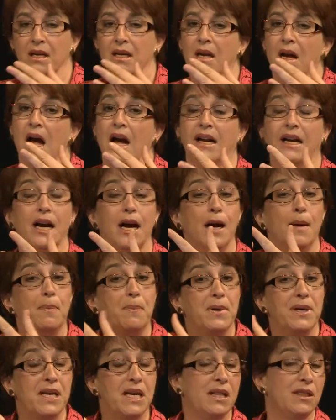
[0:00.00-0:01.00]
a
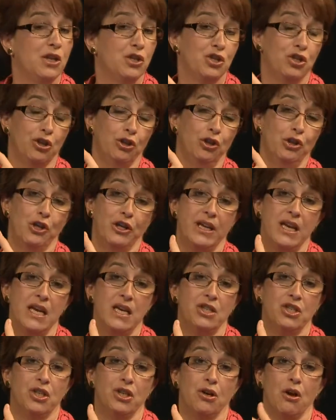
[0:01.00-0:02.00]
company that you're
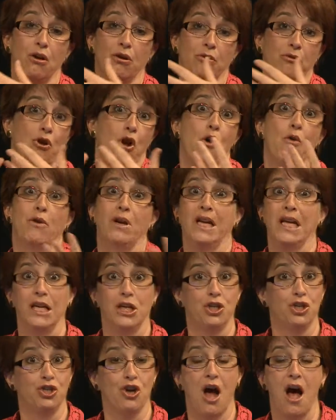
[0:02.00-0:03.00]
looking to go get a
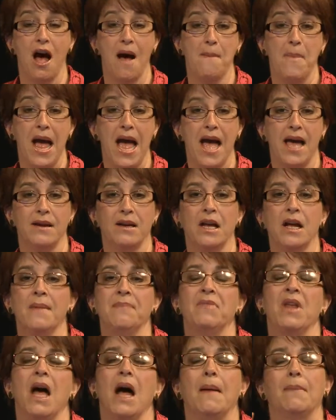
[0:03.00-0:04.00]
job at.
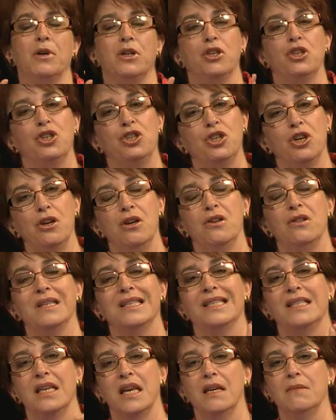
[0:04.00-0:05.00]
I'm going to show you the
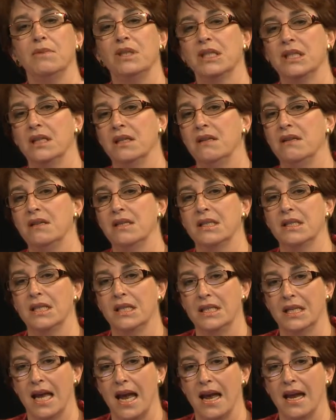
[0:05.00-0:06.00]
same skills
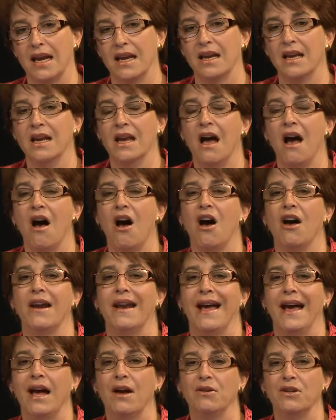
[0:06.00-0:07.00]
today on
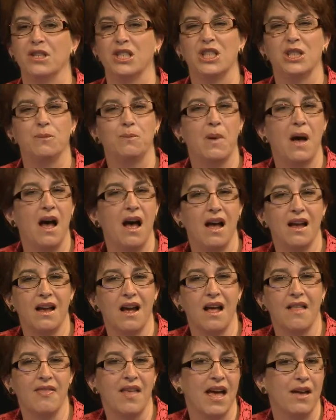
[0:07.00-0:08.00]
how to spy
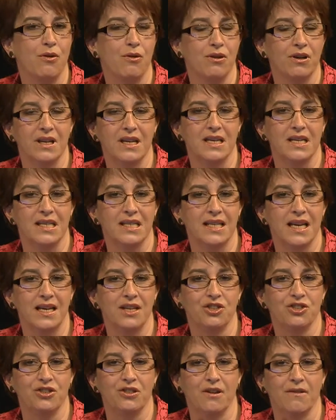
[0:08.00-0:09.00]
on that
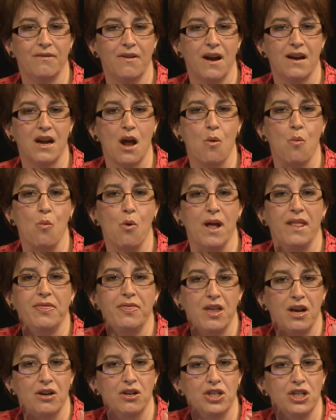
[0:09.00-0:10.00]
organization to find out what
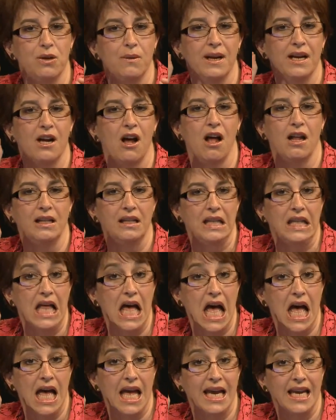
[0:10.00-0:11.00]
they're doing
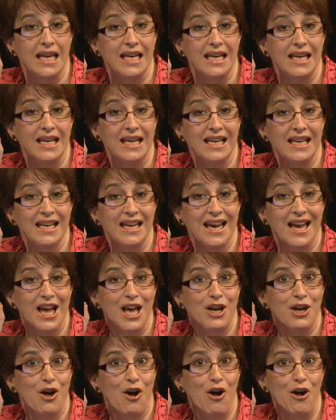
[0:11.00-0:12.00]
online
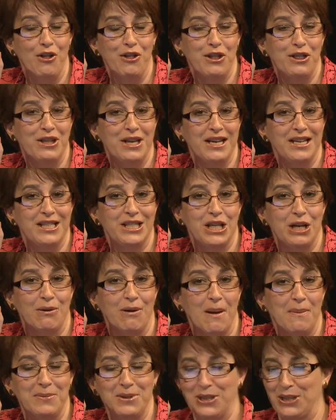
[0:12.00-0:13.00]
and all the things they're
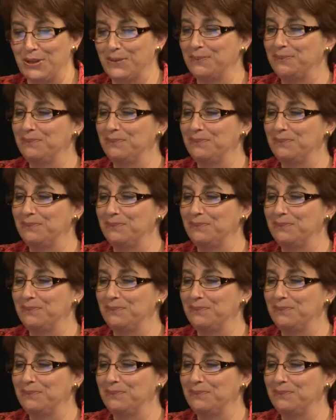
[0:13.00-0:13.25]
up to.